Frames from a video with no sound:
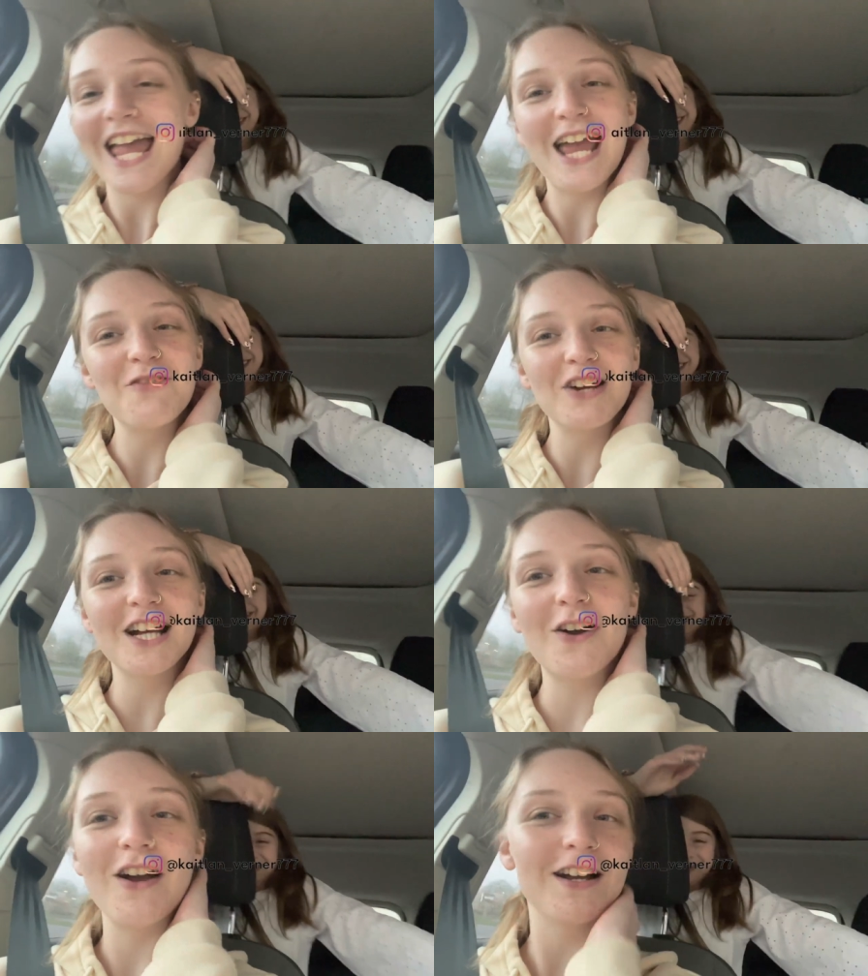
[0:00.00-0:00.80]
and
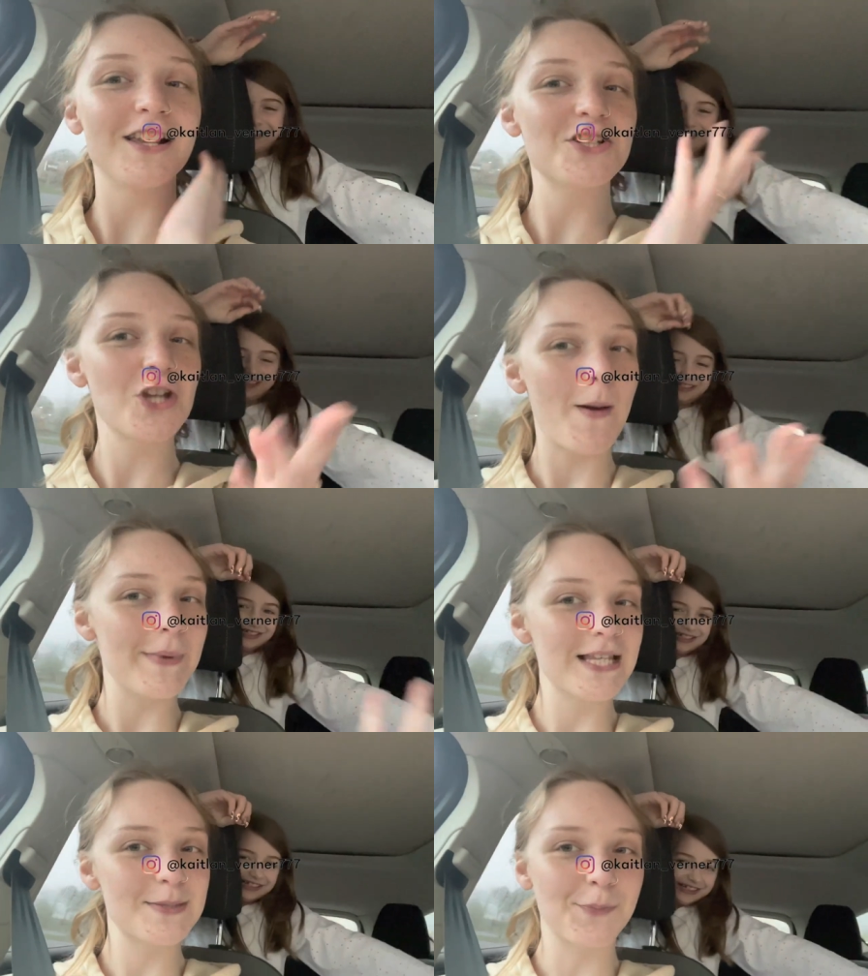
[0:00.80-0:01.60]
we're going on a
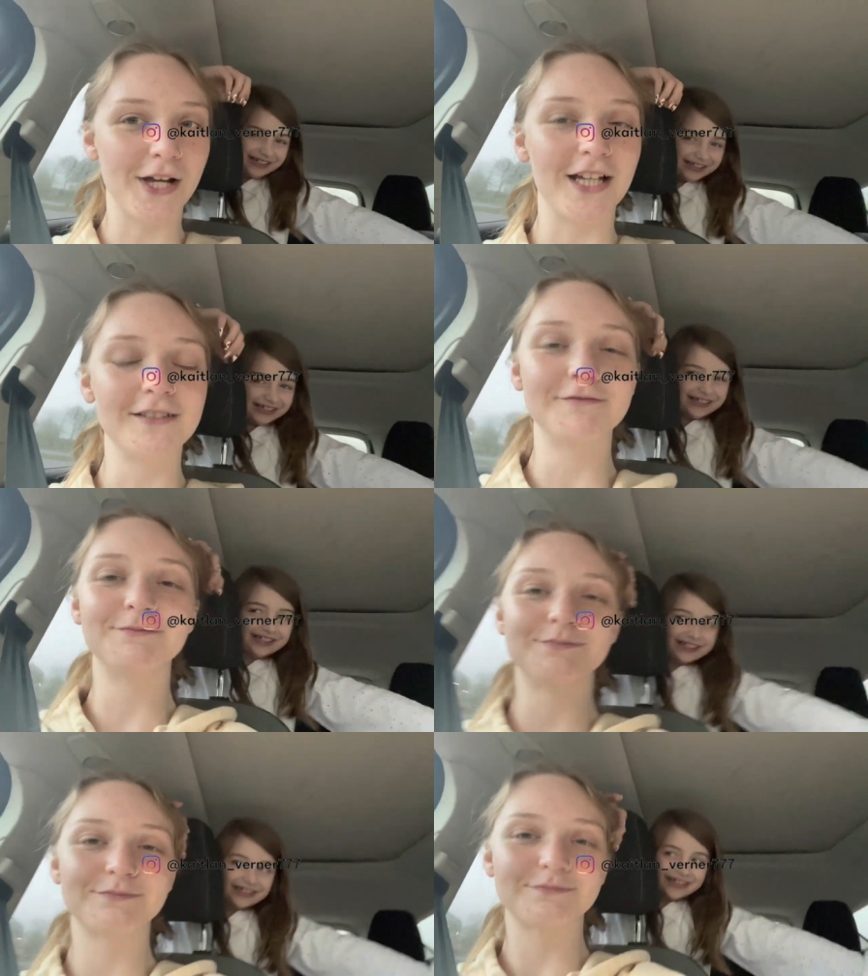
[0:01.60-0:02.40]
shopping spree.
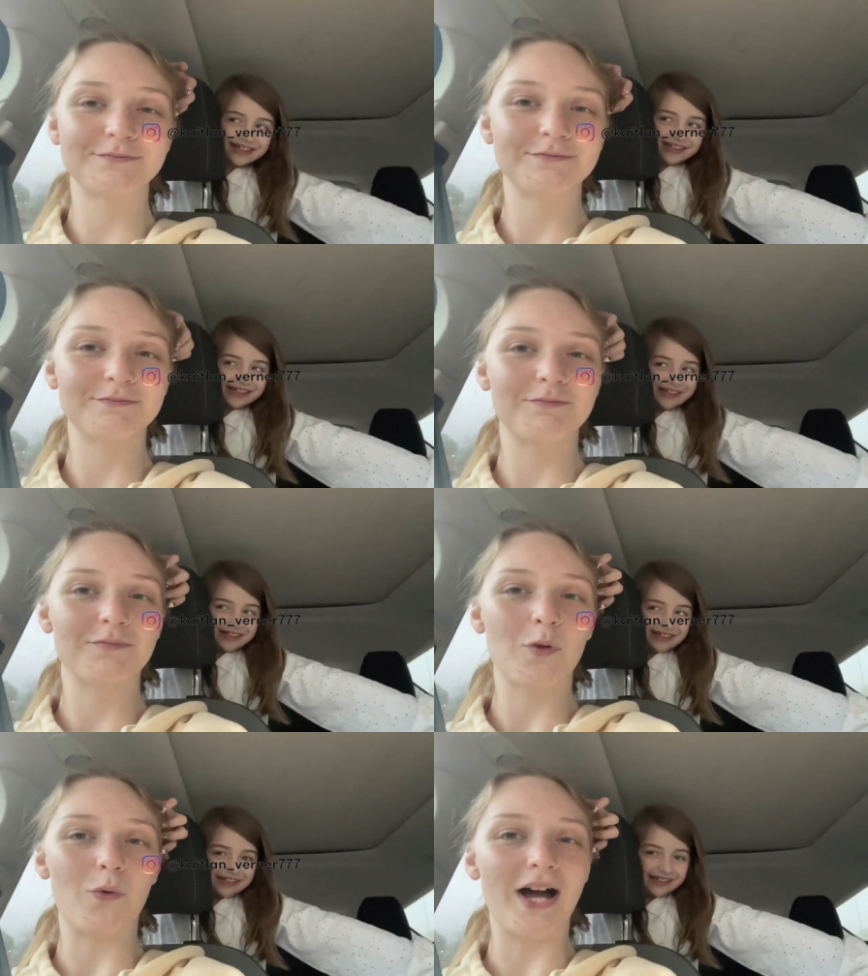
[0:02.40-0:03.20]

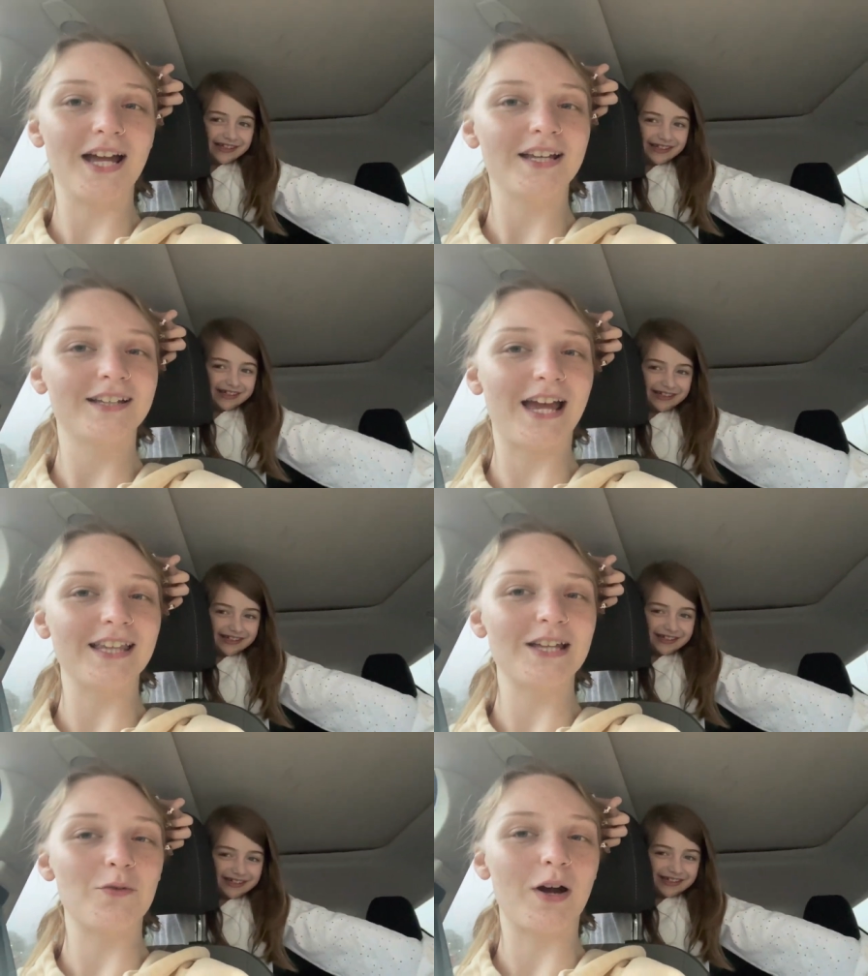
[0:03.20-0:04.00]
Why,
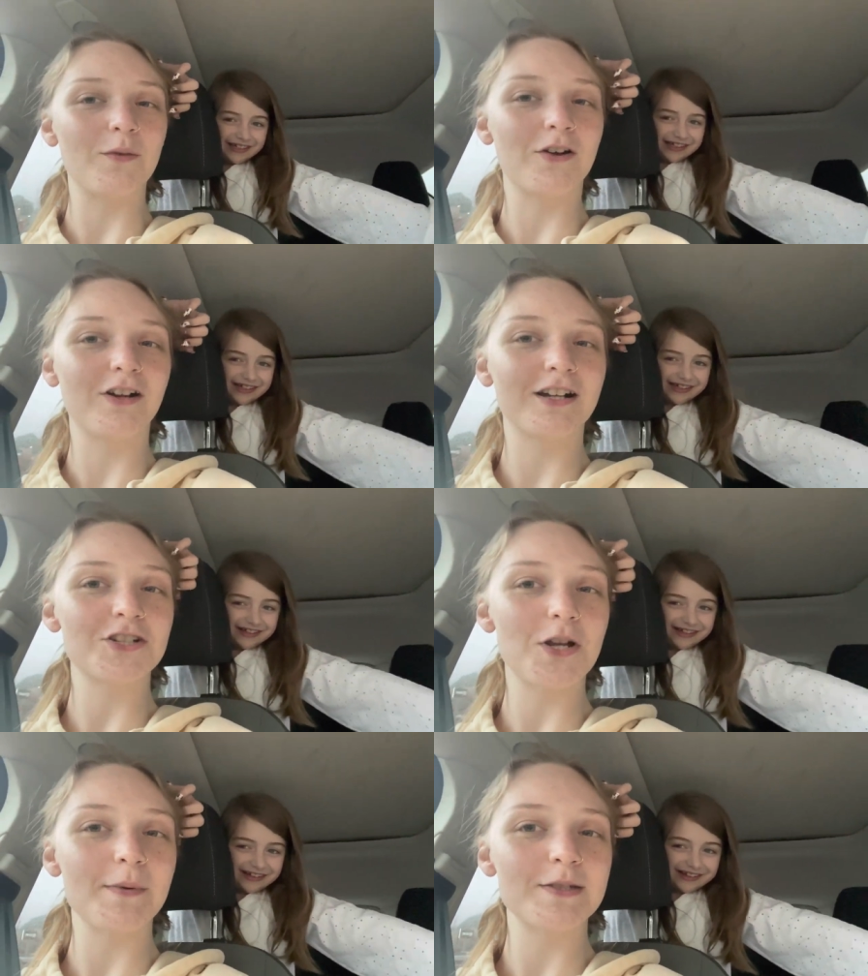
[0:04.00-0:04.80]
Kaylee? Why are we going on a
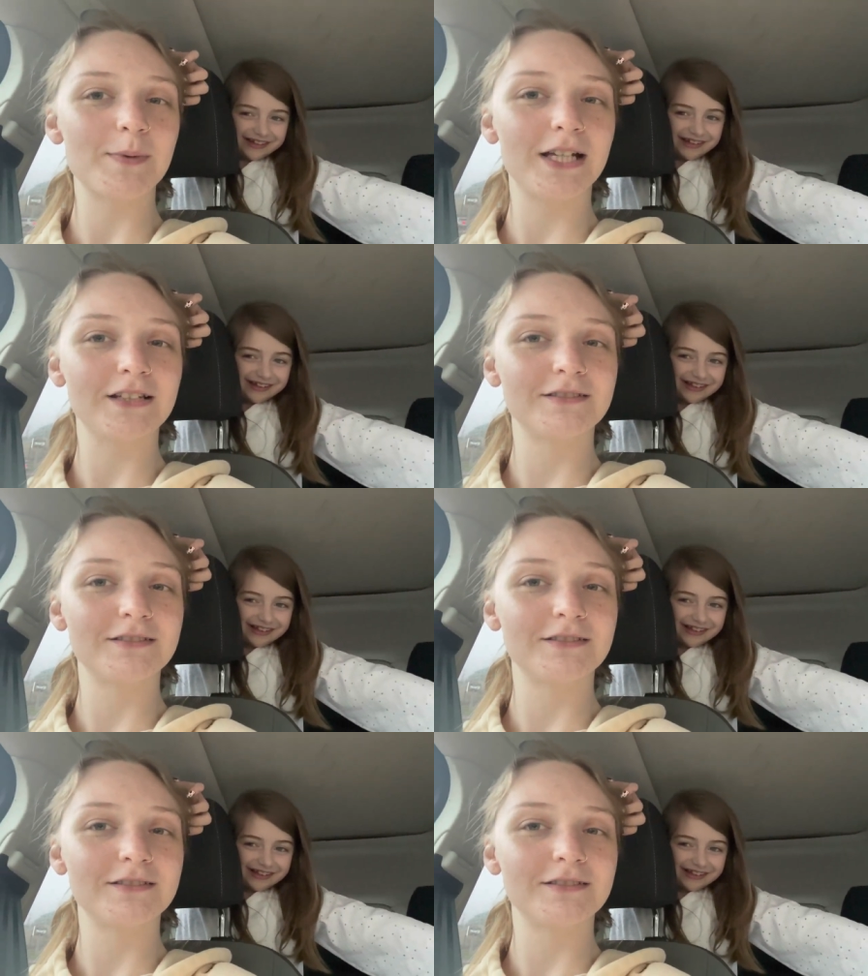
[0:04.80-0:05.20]
shopping spree?